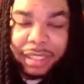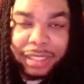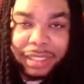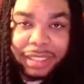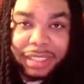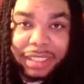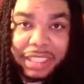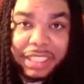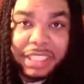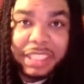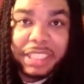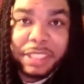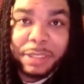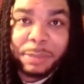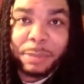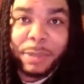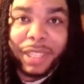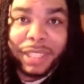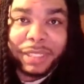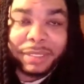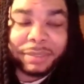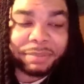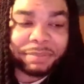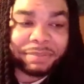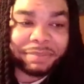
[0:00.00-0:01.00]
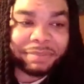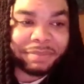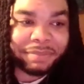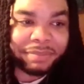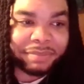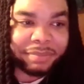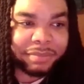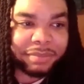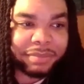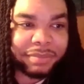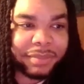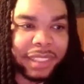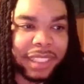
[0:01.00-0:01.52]
This is me.
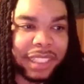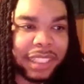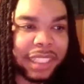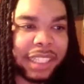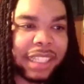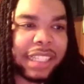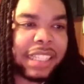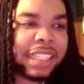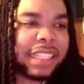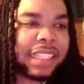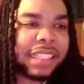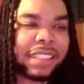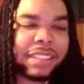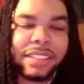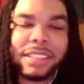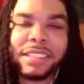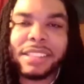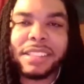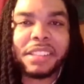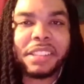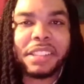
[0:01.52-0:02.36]
It's